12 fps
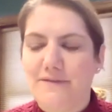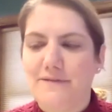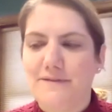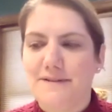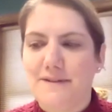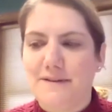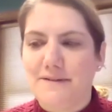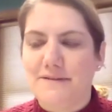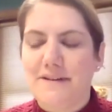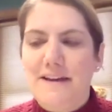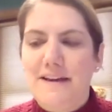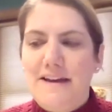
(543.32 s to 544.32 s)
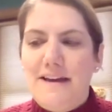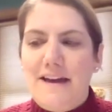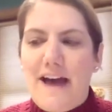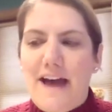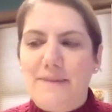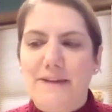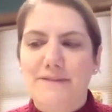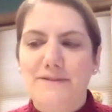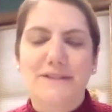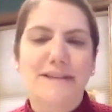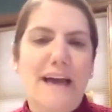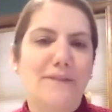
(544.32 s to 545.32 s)
So, I mean,
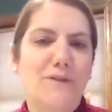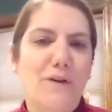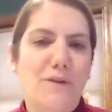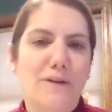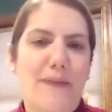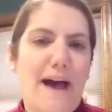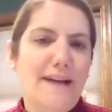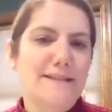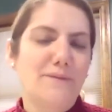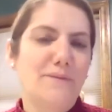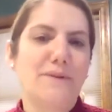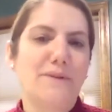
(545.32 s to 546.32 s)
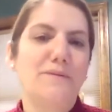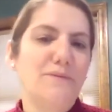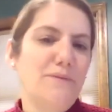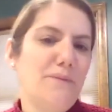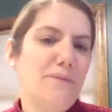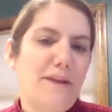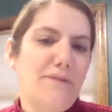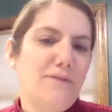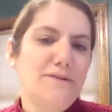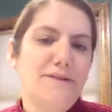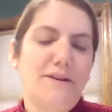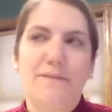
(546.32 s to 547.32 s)
just kind of going back to when they
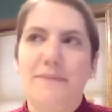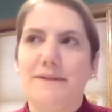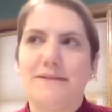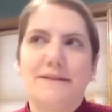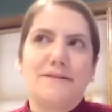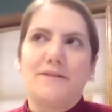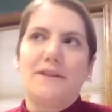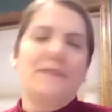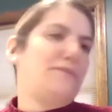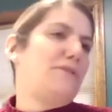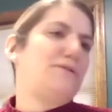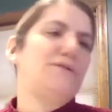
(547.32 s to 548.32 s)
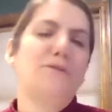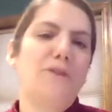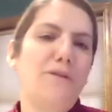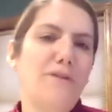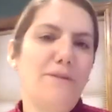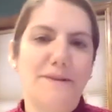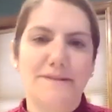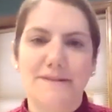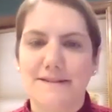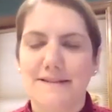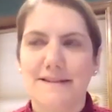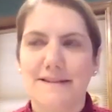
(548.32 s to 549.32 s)
first started the business, or they first took over the
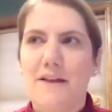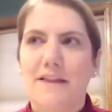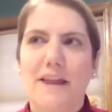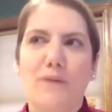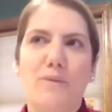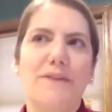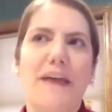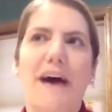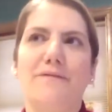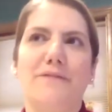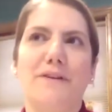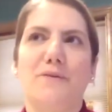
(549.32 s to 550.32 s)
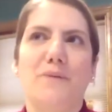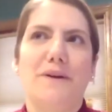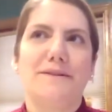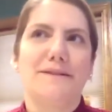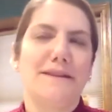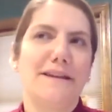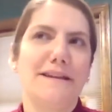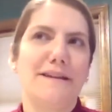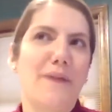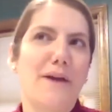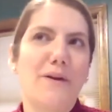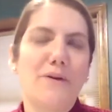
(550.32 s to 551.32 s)
business, like what that fear was, and thinking
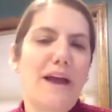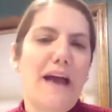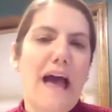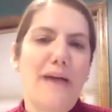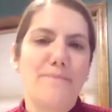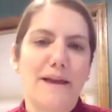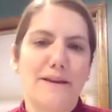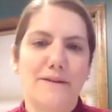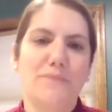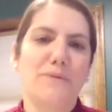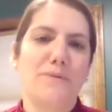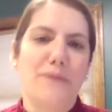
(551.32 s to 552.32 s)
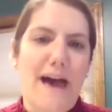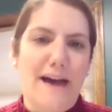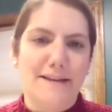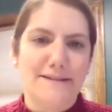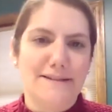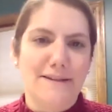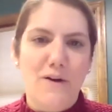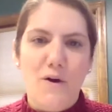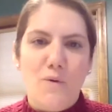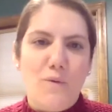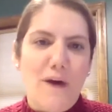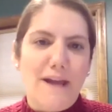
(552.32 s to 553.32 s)
about, okay, I made it through that.
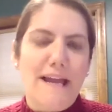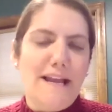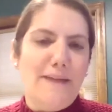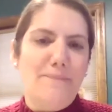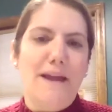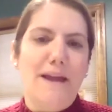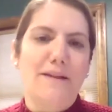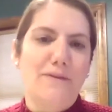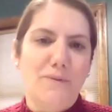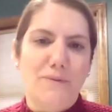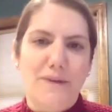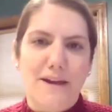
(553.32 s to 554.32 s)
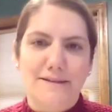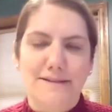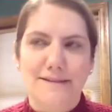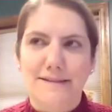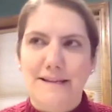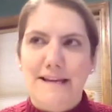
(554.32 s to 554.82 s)
Why can't I make it through this?